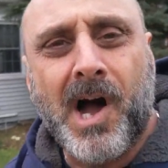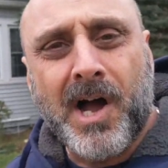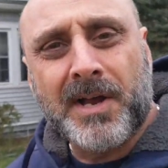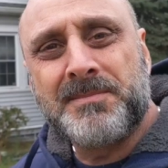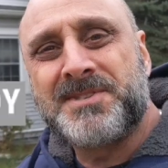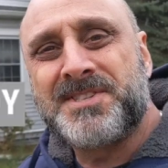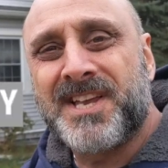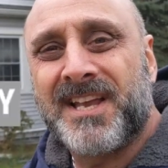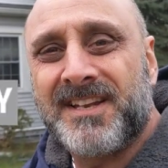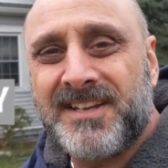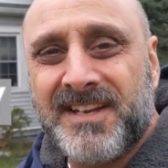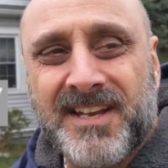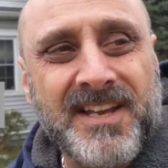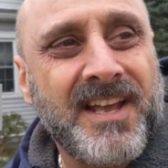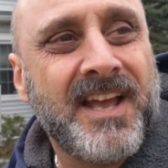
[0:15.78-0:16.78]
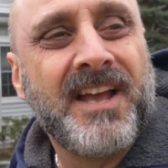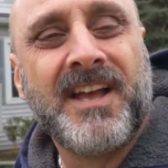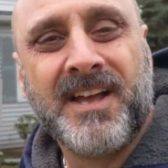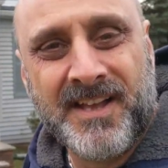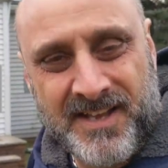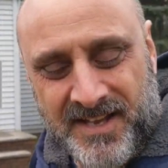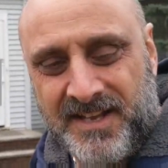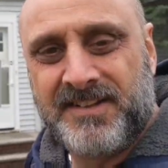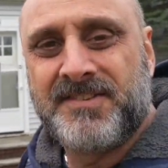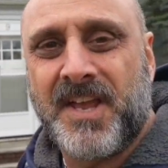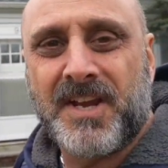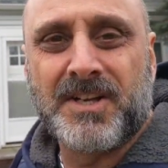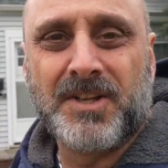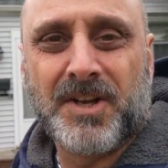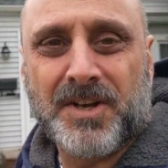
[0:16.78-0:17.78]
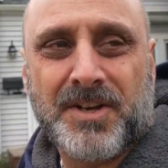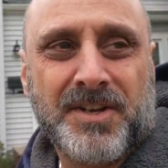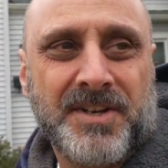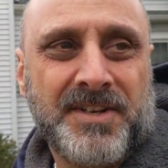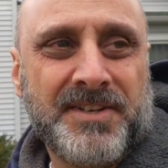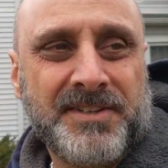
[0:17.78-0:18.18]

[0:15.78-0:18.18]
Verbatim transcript: I'm Sandy. Take a look.